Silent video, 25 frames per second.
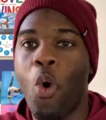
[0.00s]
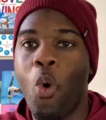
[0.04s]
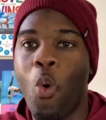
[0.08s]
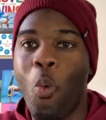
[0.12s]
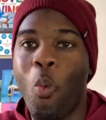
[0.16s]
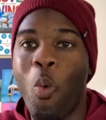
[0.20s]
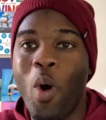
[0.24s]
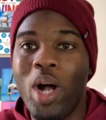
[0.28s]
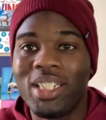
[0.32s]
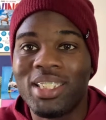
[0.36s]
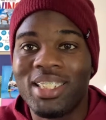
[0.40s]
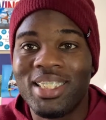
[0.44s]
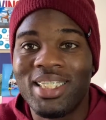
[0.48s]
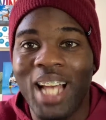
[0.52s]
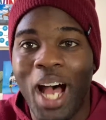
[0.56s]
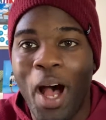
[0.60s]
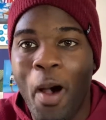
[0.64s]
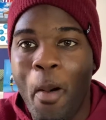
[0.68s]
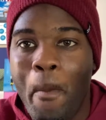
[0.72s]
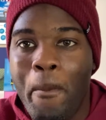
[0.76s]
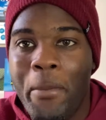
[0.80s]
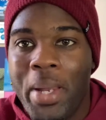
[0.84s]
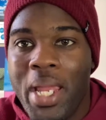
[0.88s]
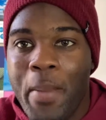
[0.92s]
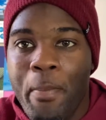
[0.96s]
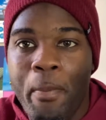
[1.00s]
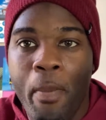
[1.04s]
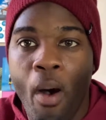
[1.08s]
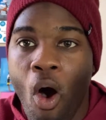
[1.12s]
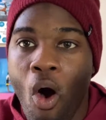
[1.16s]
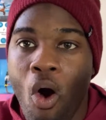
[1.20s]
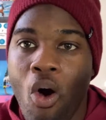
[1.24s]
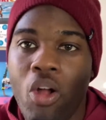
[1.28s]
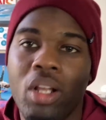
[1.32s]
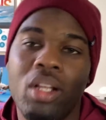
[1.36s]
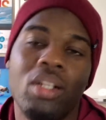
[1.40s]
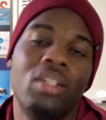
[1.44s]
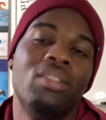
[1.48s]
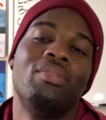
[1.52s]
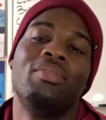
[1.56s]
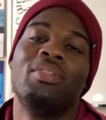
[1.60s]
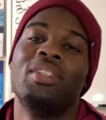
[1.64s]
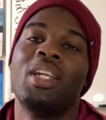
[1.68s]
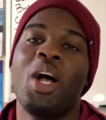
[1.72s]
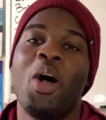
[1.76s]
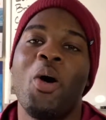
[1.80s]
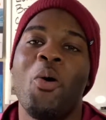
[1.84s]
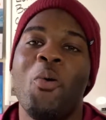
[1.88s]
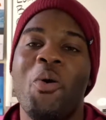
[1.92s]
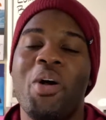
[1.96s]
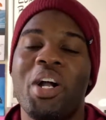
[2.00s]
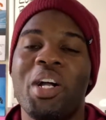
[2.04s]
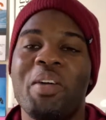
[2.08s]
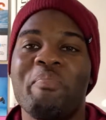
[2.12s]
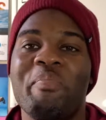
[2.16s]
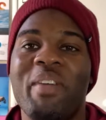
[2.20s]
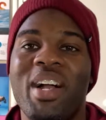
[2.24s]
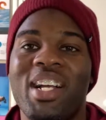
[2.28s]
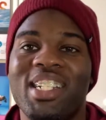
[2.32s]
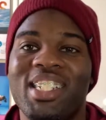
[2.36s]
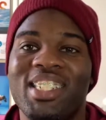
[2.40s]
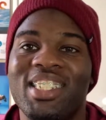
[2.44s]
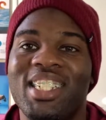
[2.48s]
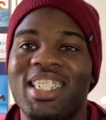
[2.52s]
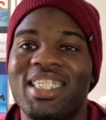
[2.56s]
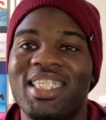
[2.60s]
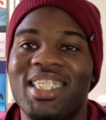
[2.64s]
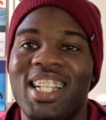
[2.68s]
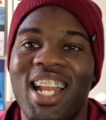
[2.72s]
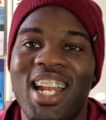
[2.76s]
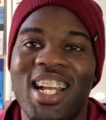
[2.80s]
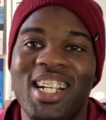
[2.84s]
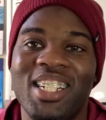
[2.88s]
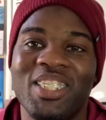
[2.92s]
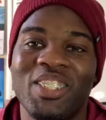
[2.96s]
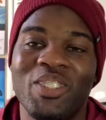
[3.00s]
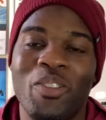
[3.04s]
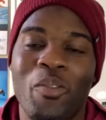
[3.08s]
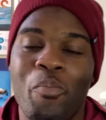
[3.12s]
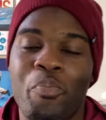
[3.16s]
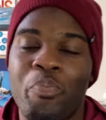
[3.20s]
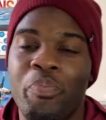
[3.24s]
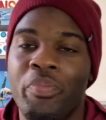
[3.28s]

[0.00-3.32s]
What's up, people? Welcome back to J-Statics.